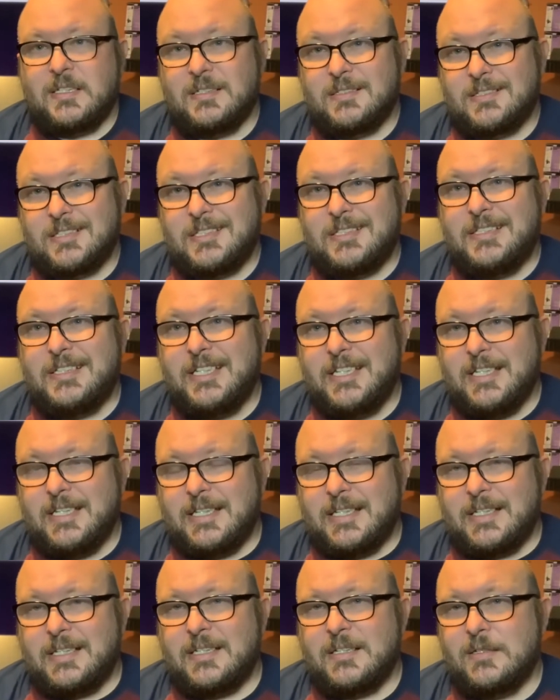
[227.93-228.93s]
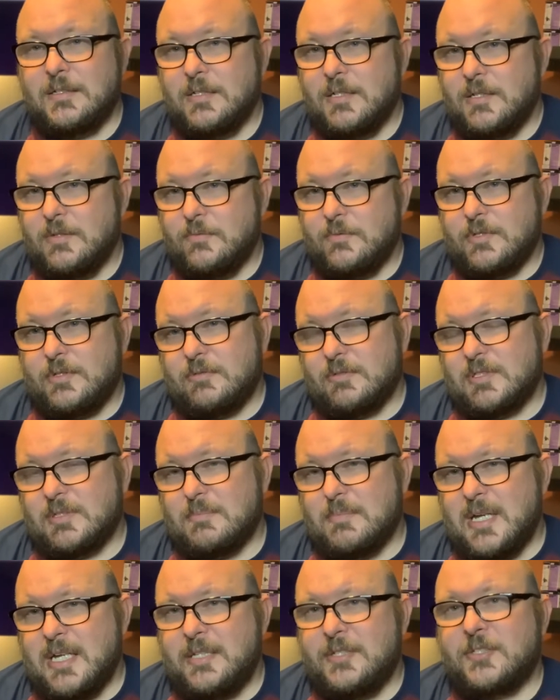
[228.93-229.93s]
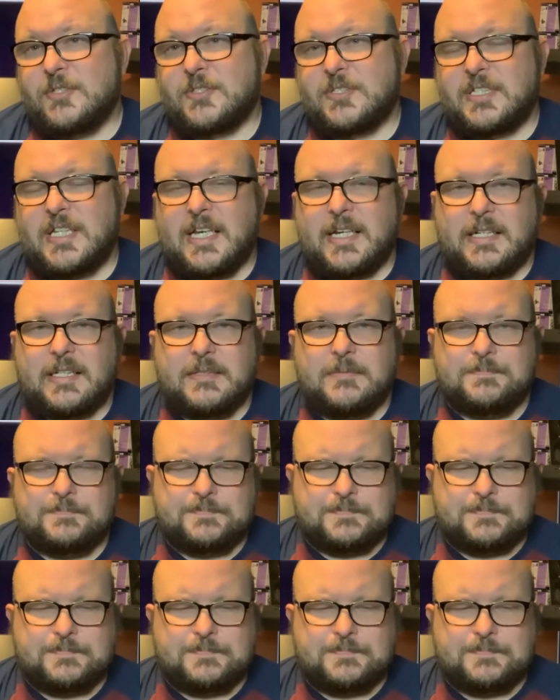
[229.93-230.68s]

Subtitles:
to D, which was a major second.